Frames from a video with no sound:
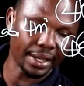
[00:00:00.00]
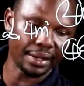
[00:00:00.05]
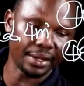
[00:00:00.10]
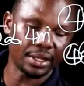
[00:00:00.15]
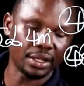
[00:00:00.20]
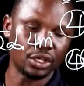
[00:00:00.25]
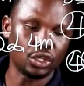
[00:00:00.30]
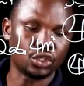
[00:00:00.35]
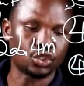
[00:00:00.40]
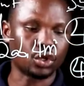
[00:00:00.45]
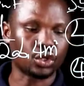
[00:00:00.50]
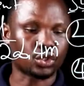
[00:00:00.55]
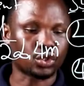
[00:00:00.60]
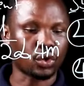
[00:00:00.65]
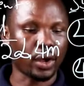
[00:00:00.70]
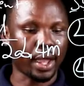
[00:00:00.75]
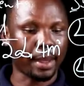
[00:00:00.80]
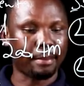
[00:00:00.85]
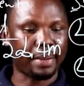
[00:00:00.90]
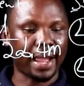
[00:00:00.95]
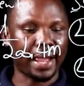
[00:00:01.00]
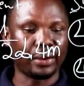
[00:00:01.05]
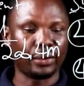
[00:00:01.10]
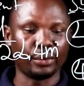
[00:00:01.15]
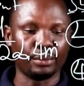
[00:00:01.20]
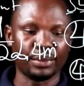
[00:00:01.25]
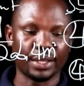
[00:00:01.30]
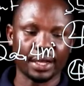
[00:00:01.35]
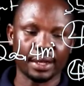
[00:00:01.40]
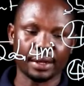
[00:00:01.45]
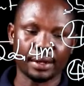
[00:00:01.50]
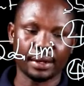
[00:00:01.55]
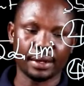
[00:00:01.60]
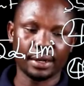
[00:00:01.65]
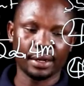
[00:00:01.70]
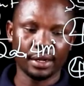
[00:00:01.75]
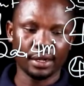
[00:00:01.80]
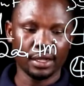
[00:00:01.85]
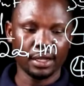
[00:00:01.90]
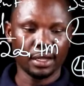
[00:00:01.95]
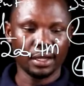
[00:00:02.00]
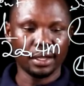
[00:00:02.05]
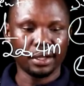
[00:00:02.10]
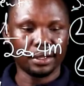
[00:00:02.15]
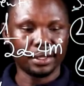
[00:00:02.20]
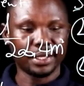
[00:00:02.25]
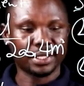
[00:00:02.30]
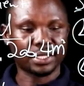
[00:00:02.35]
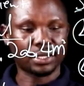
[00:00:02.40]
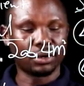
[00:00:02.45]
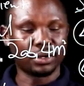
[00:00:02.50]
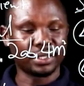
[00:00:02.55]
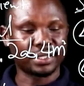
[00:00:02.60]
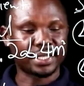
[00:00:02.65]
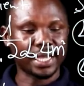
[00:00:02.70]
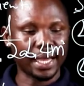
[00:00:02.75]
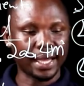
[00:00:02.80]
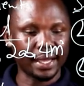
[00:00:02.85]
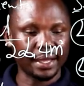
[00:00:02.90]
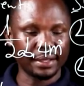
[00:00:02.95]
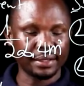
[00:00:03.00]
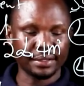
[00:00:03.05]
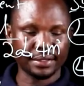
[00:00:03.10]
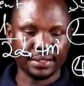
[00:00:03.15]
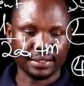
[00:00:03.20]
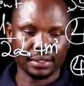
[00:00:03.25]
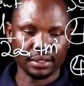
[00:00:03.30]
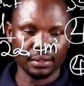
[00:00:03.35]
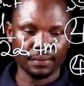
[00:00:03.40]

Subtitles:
it's also a binomial. It contains